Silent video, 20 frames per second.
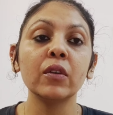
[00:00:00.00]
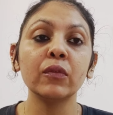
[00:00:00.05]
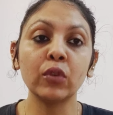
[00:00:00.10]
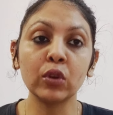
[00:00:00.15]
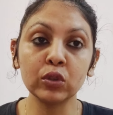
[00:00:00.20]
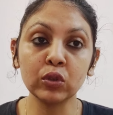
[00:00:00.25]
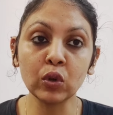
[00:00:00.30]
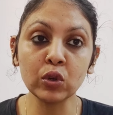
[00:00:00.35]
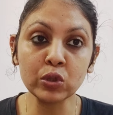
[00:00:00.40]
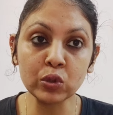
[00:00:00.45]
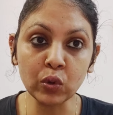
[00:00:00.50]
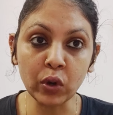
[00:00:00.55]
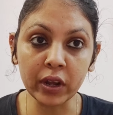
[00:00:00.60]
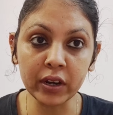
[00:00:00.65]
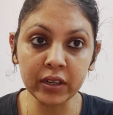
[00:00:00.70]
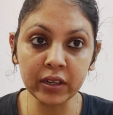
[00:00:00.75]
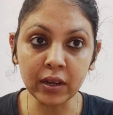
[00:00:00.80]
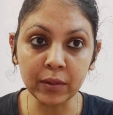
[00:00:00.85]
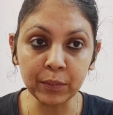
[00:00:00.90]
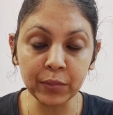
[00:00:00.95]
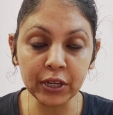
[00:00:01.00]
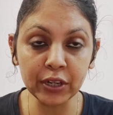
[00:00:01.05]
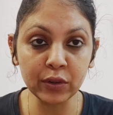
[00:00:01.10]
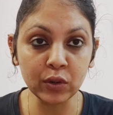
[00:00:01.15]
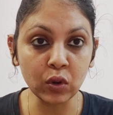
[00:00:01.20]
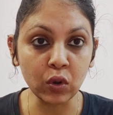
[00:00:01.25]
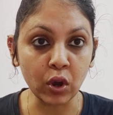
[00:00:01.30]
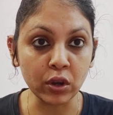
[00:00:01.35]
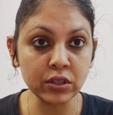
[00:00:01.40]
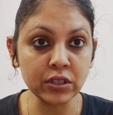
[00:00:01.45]
For those who are in complete
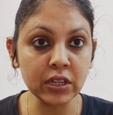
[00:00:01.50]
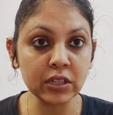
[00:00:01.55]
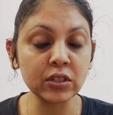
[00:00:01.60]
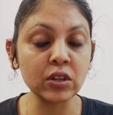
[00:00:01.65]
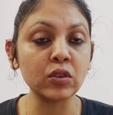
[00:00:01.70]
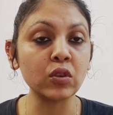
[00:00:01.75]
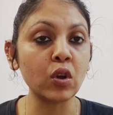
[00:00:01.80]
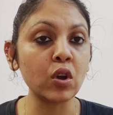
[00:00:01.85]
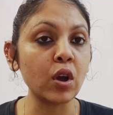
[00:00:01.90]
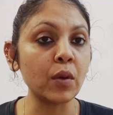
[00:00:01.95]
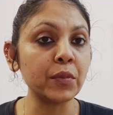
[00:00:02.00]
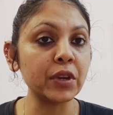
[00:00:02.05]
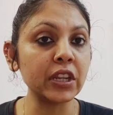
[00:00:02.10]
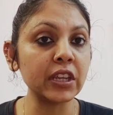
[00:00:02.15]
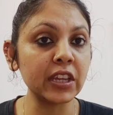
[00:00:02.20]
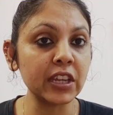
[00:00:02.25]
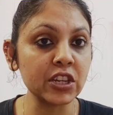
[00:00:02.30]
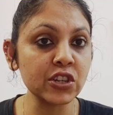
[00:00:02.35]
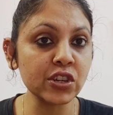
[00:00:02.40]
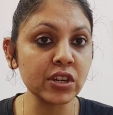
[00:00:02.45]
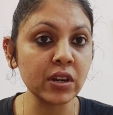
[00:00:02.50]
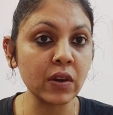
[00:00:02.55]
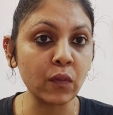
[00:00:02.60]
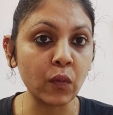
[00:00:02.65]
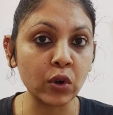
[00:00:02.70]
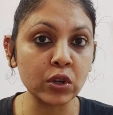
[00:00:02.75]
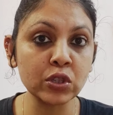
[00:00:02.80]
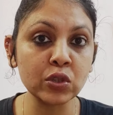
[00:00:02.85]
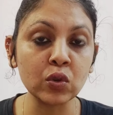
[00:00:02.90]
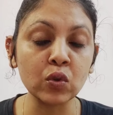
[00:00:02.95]
no contact or no communication and
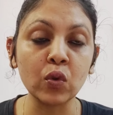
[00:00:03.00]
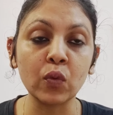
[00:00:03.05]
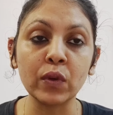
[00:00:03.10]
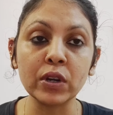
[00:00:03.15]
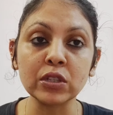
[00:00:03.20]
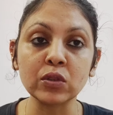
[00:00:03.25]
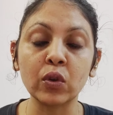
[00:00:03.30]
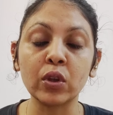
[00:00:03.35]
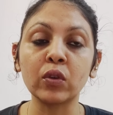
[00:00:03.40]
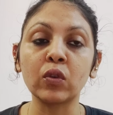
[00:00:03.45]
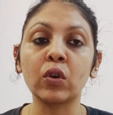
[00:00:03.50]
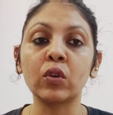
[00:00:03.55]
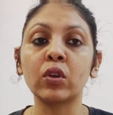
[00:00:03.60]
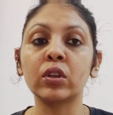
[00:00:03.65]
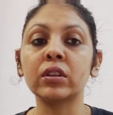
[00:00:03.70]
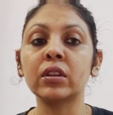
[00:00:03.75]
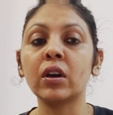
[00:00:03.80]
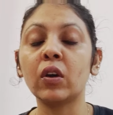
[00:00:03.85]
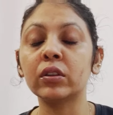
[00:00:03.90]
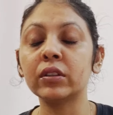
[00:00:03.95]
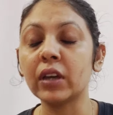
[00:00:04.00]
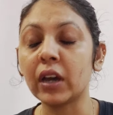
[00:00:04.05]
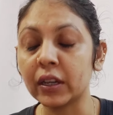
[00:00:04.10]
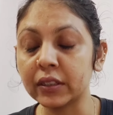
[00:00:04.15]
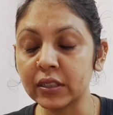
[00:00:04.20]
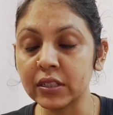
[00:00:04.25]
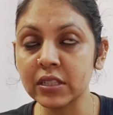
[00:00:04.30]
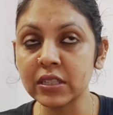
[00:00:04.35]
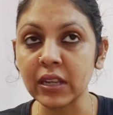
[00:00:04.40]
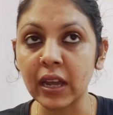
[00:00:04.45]
wants to know what's going on the
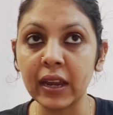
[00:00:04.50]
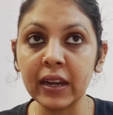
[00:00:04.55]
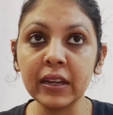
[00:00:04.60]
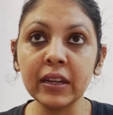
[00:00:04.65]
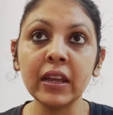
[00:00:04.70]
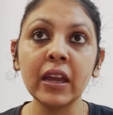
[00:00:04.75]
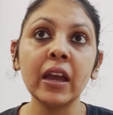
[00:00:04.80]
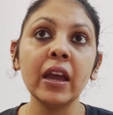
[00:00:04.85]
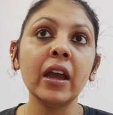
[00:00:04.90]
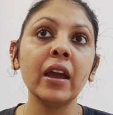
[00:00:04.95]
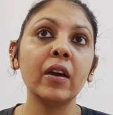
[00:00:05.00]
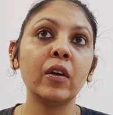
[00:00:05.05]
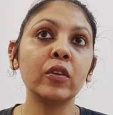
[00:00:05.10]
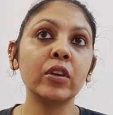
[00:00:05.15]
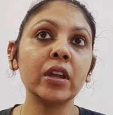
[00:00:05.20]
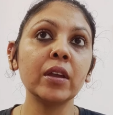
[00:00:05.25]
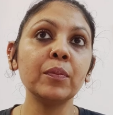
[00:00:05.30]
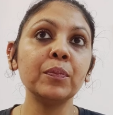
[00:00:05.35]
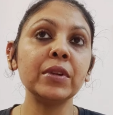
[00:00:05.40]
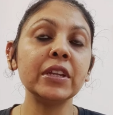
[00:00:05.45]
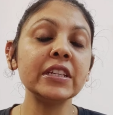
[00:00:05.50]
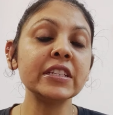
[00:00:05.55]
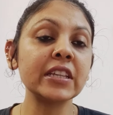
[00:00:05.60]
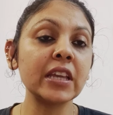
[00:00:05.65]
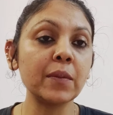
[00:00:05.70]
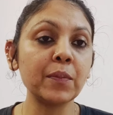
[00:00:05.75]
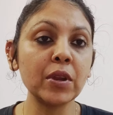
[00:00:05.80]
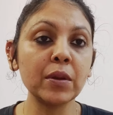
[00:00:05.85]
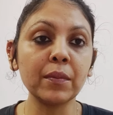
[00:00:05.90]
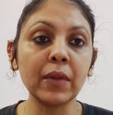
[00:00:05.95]
other side, okay, please
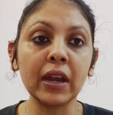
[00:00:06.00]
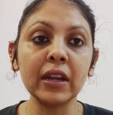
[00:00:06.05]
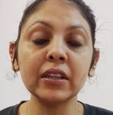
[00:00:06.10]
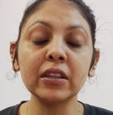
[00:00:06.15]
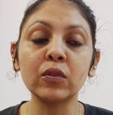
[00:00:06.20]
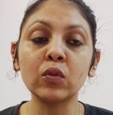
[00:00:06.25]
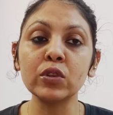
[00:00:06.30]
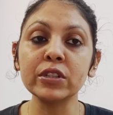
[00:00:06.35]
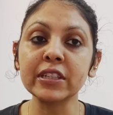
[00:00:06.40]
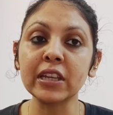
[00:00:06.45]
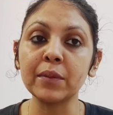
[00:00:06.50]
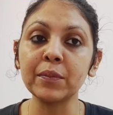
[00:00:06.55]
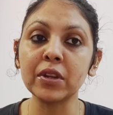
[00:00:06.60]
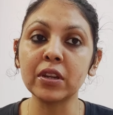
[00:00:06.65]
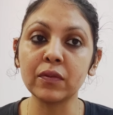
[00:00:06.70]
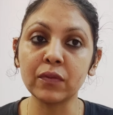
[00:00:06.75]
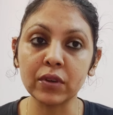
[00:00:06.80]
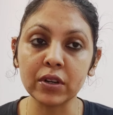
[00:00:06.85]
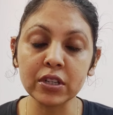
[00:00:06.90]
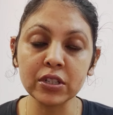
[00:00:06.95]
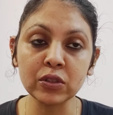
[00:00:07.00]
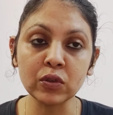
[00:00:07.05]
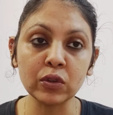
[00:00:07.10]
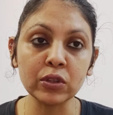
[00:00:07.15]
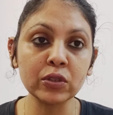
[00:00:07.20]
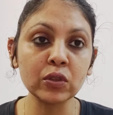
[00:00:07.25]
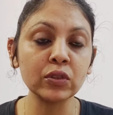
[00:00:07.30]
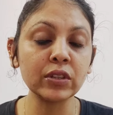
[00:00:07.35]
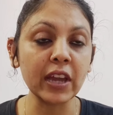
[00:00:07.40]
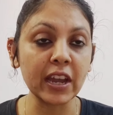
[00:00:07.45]
keep in mind the roles can be reversed
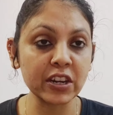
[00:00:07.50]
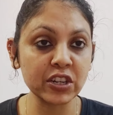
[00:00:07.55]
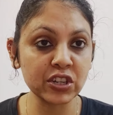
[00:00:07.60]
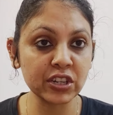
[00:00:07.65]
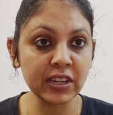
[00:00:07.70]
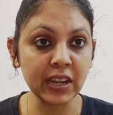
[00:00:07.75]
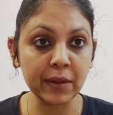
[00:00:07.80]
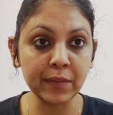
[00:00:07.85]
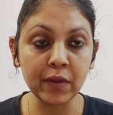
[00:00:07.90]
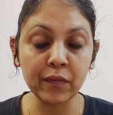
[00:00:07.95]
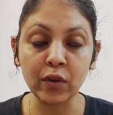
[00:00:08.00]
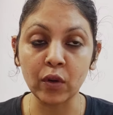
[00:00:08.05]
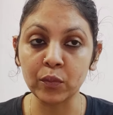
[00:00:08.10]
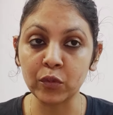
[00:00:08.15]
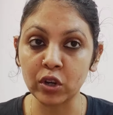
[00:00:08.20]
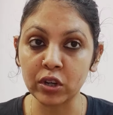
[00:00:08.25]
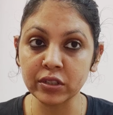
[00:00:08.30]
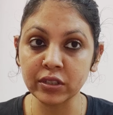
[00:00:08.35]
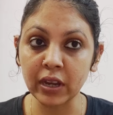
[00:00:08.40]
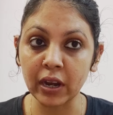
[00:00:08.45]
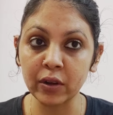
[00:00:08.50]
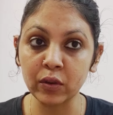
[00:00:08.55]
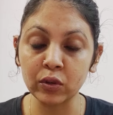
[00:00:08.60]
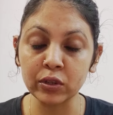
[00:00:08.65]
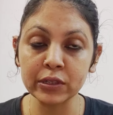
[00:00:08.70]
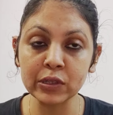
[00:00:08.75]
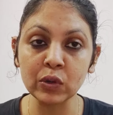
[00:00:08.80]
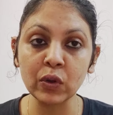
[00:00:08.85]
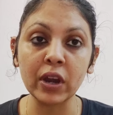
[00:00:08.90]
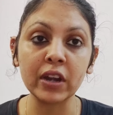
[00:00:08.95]
also, the action can be from your side
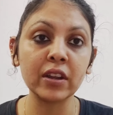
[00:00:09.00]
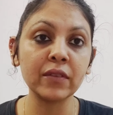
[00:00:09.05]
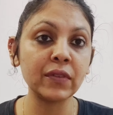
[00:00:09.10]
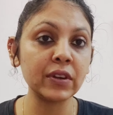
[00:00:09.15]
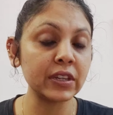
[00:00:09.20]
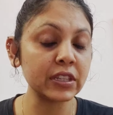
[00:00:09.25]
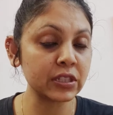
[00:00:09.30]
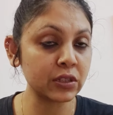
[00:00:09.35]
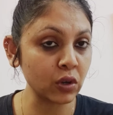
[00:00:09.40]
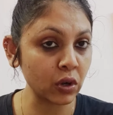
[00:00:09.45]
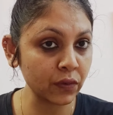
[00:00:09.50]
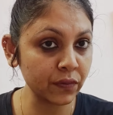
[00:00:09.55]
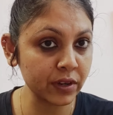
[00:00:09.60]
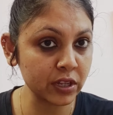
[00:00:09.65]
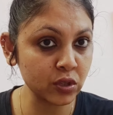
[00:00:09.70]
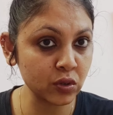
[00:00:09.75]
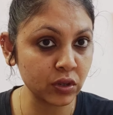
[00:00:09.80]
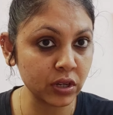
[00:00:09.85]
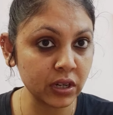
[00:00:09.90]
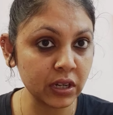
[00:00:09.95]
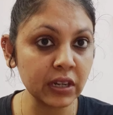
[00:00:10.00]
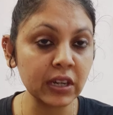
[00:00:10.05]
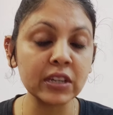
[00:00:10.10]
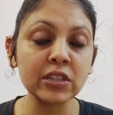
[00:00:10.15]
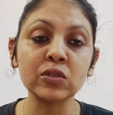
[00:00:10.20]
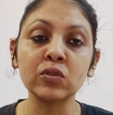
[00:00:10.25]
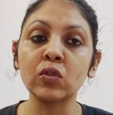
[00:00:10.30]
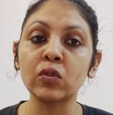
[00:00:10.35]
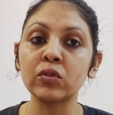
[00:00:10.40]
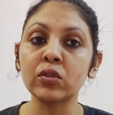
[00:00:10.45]
also, and if it is not resonating,
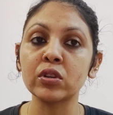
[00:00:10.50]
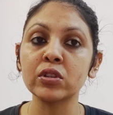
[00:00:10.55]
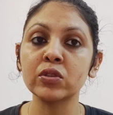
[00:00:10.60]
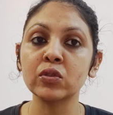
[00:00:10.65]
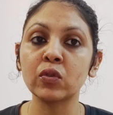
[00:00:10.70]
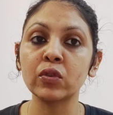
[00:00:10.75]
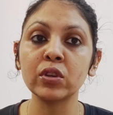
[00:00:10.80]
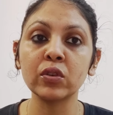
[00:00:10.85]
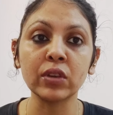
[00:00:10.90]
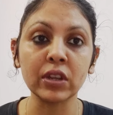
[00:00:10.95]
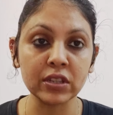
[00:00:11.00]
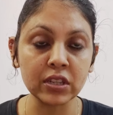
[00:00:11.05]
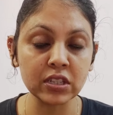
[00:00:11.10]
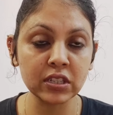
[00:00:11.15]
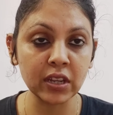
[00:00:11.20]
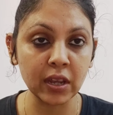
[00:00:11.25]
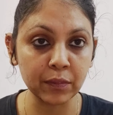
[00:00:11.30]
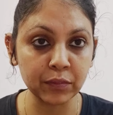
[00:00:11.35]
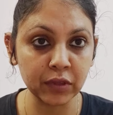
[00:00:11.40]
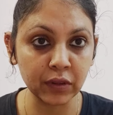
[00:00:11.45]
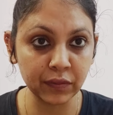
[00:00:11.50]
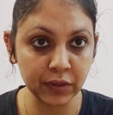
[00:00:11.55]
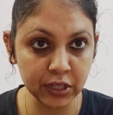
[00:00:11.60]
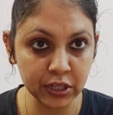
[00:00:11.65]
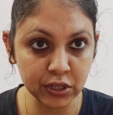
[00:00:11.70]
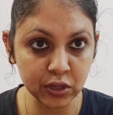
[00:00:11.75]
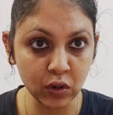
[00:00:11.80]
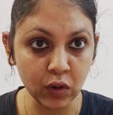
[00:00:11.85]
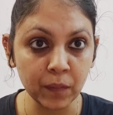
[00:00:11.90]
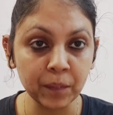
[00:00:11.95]
it's not your story, you can just skip the
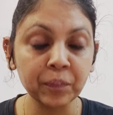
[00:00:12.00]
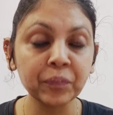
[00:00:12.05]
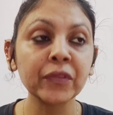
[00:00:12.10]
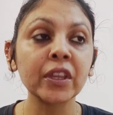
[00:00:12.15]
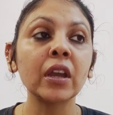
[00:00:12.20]
video.